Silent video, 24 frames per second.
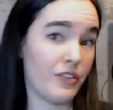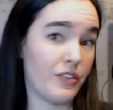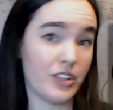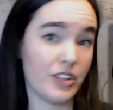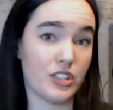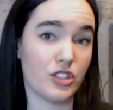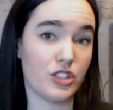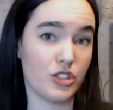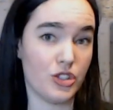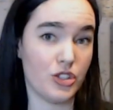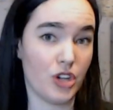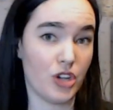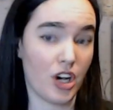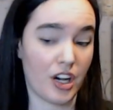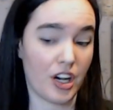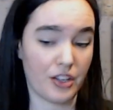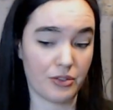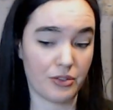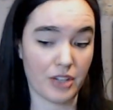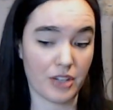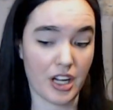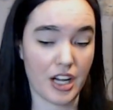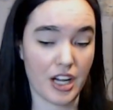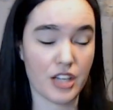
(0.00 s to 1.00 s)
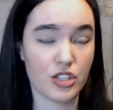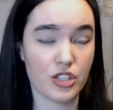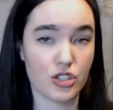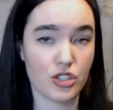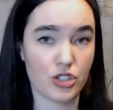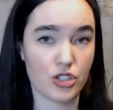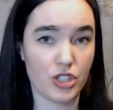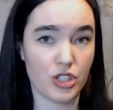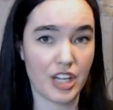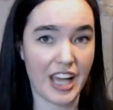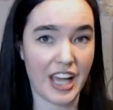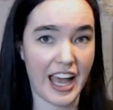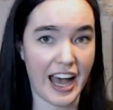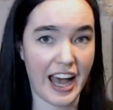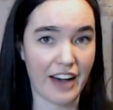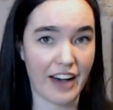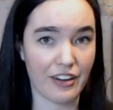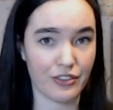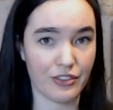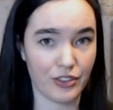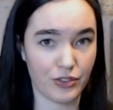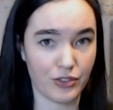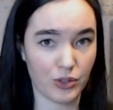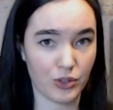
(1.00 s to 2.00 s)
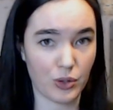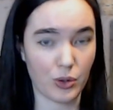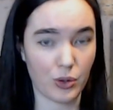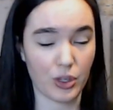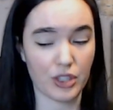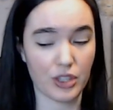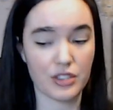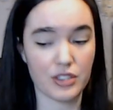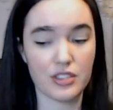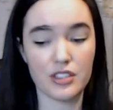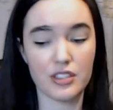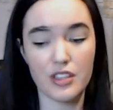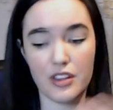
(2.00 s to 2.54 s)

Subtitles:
it's genre, should have, of course,